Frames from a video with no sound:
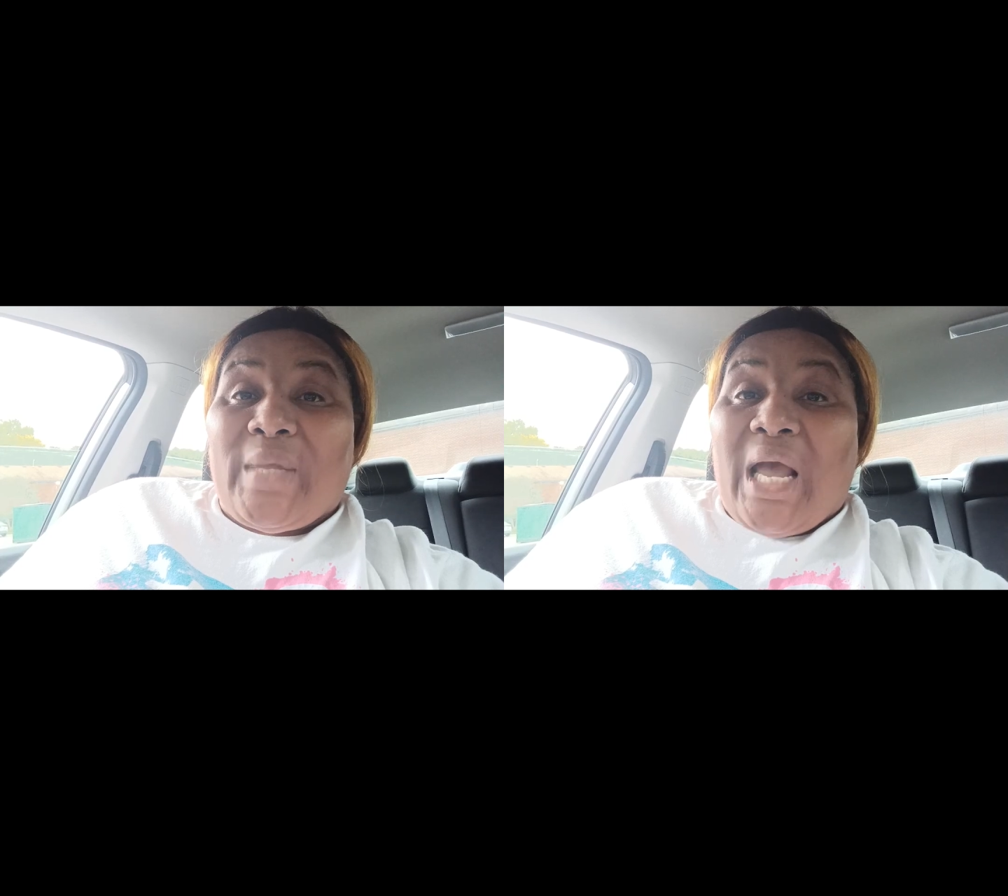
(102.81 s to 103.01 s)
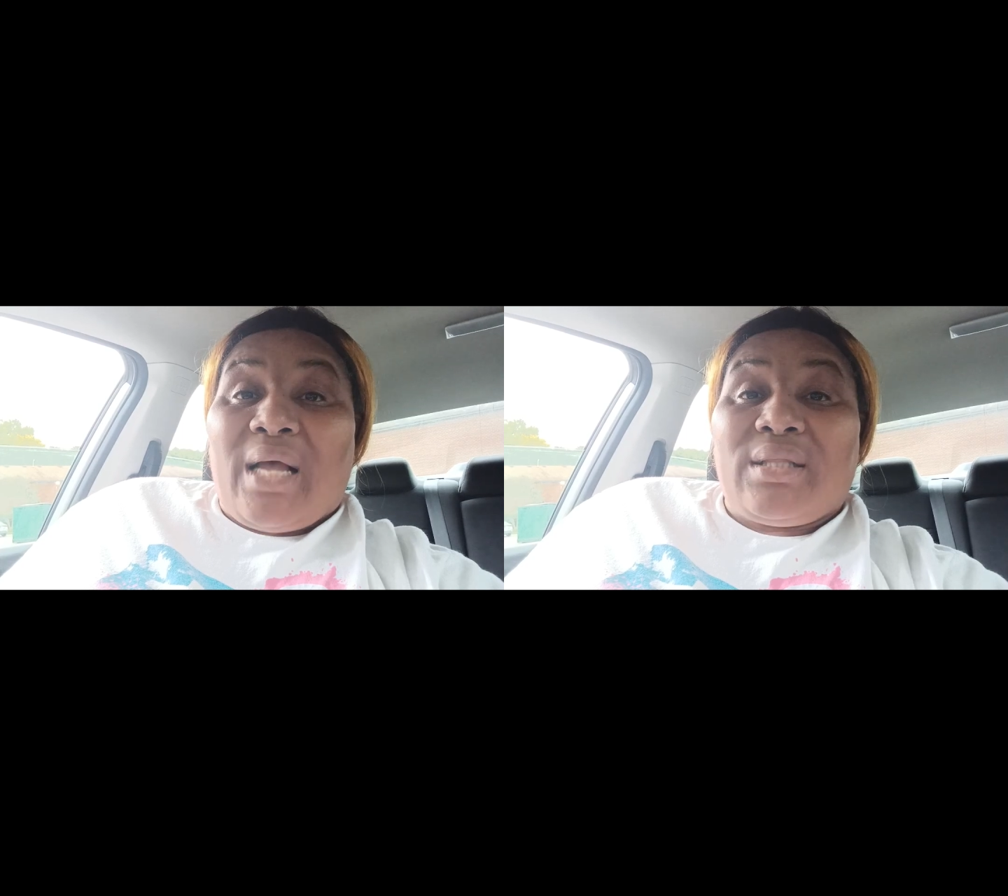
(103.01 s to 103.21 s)

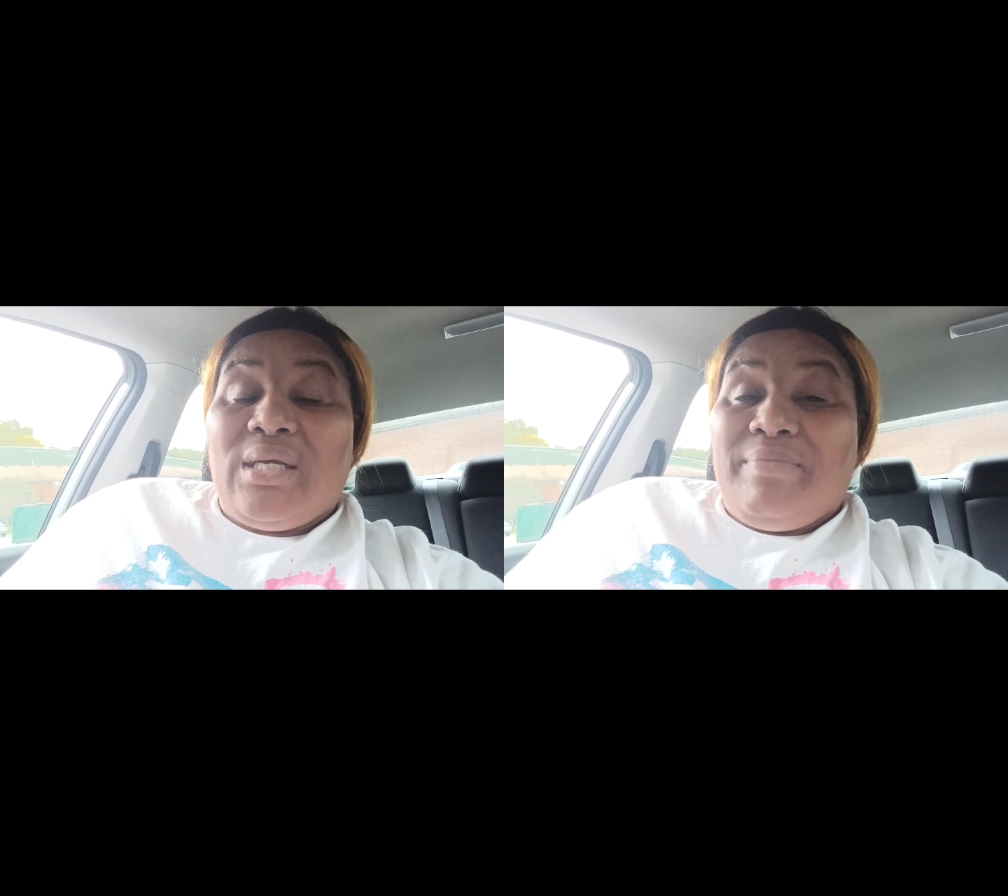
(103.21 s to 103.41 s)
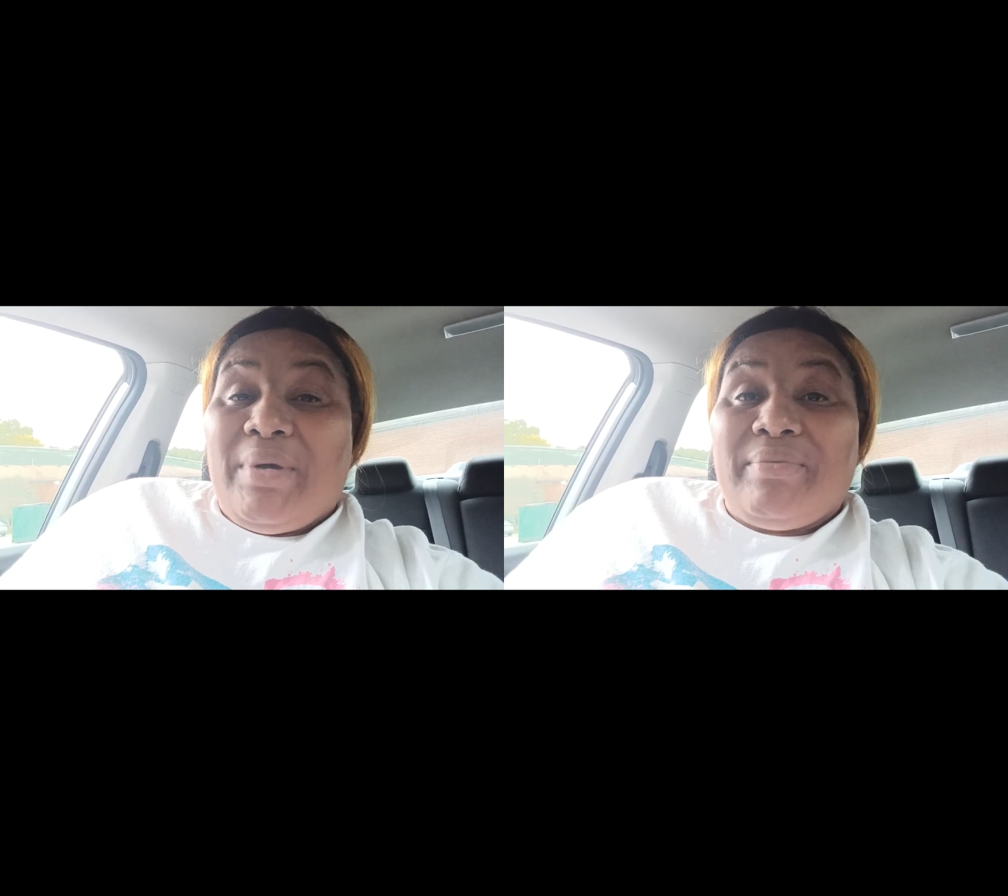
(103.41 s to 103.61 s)
I
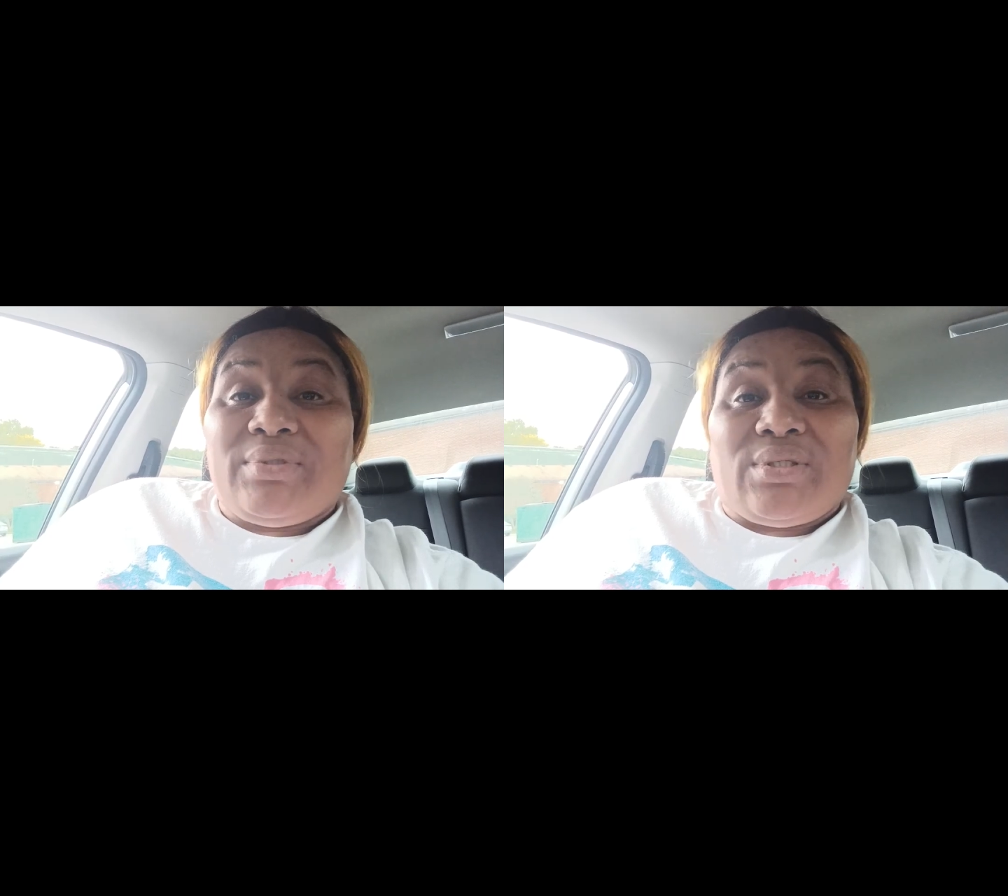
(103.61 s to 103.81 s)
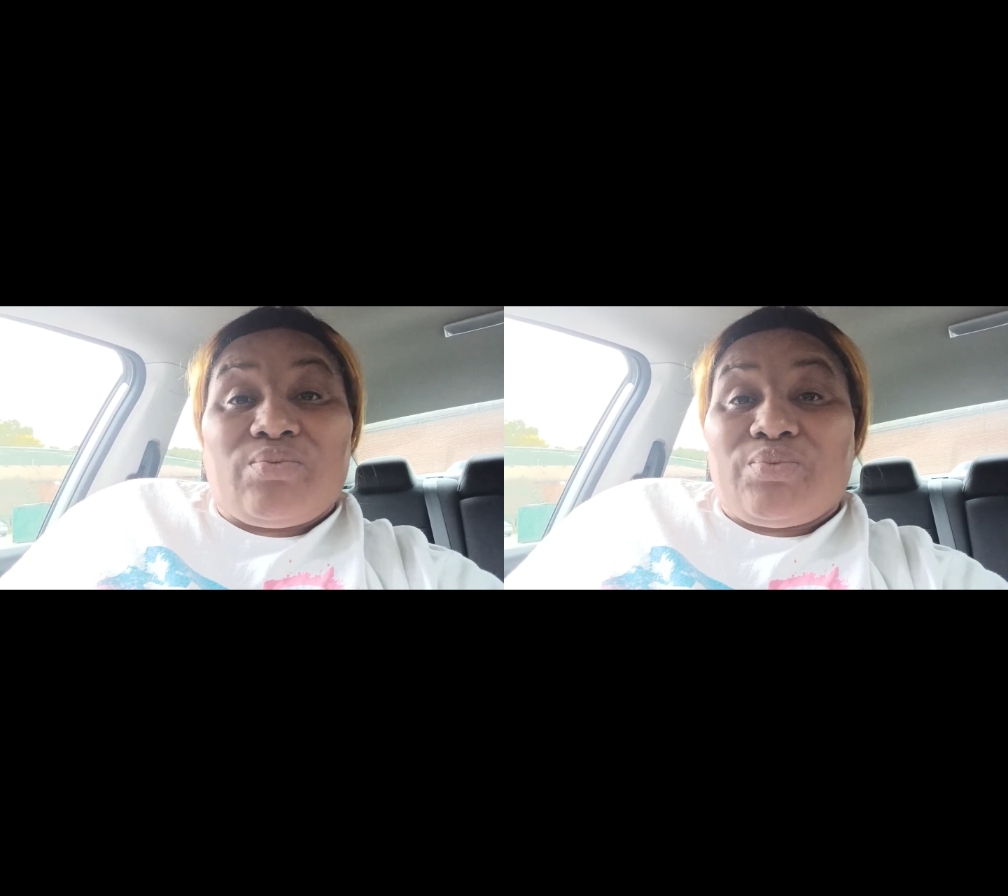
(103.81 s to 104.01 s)
think people
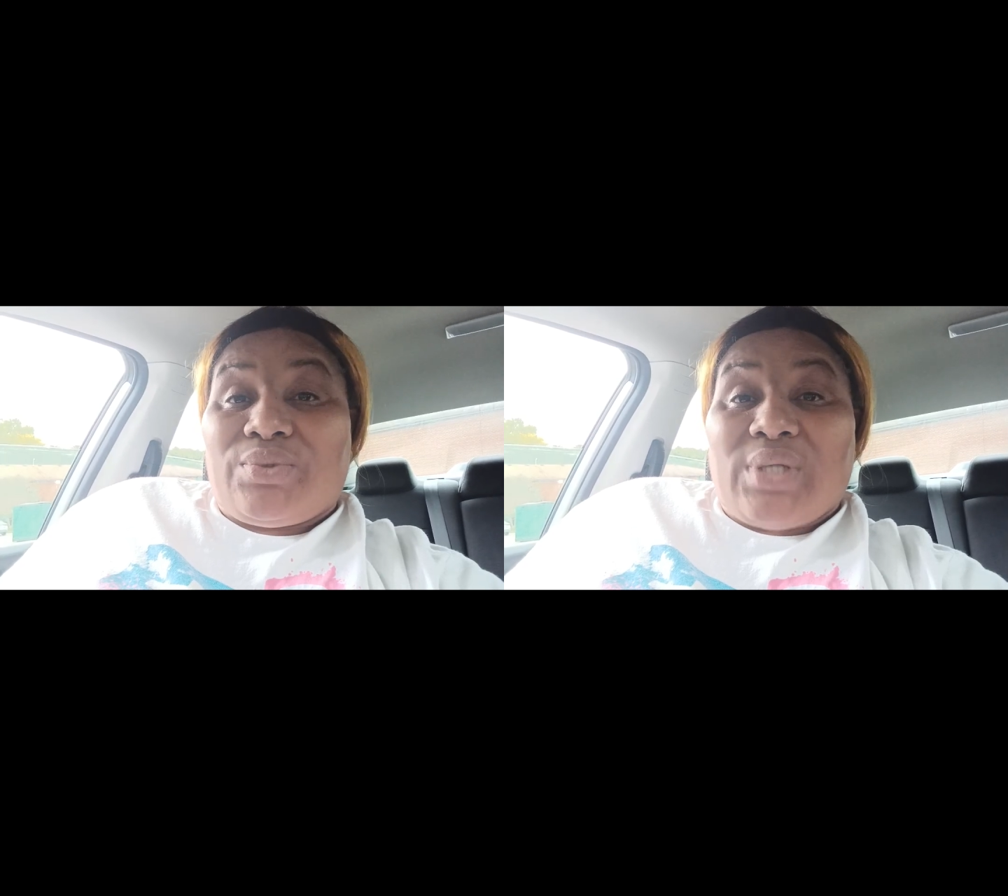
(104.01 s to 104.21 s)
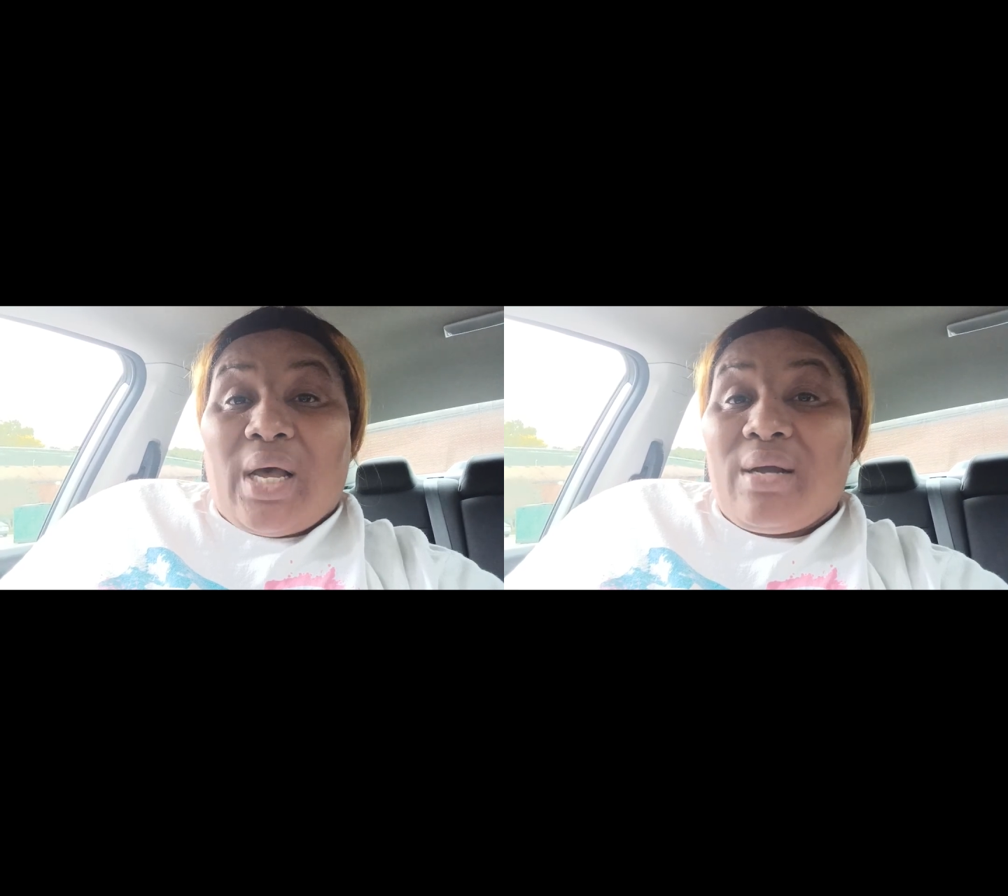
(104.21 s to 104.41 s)
just
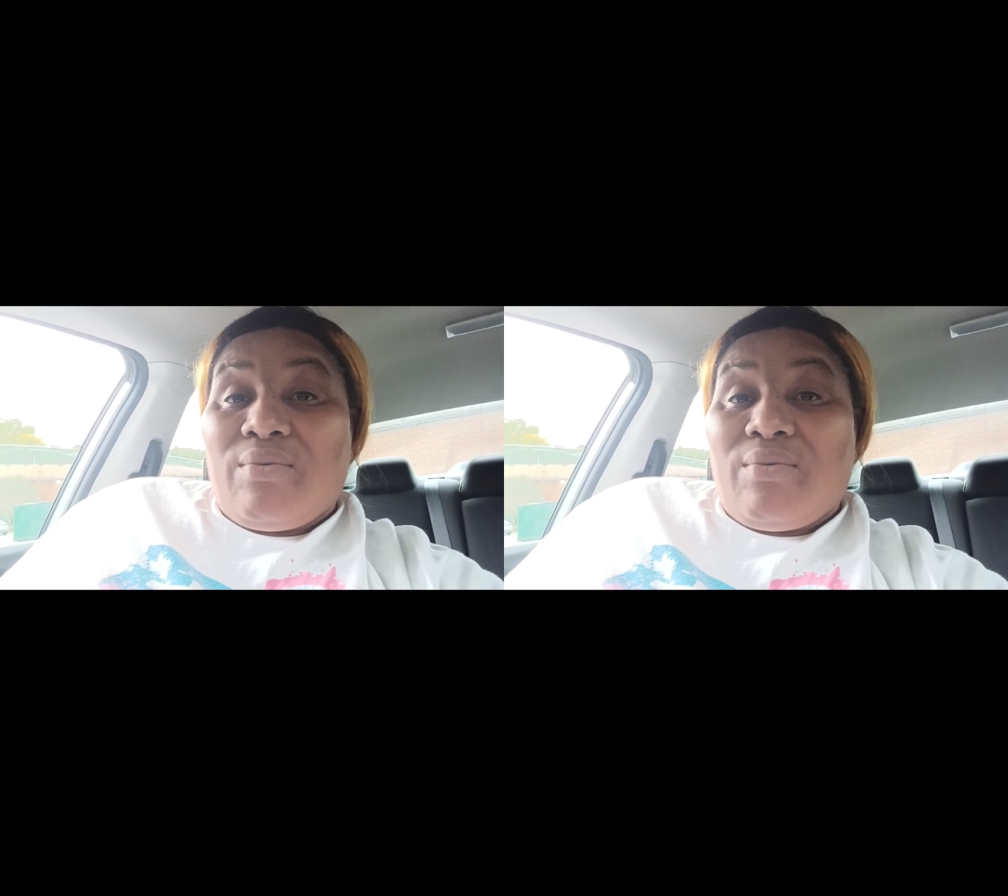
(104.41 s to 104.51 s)
tired